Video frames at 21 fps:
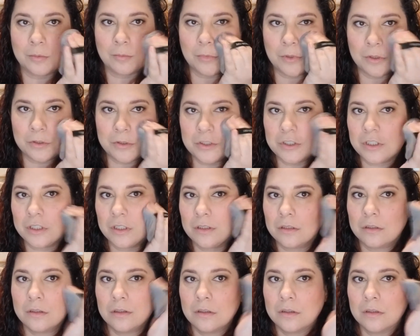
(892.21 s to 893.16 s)

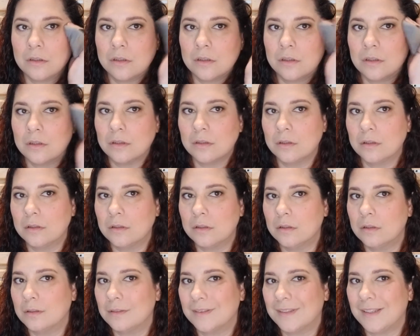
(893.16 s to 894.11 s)
motion.
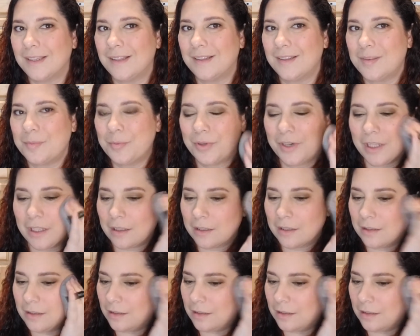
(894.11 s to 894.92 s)
Yeah, that's pretty.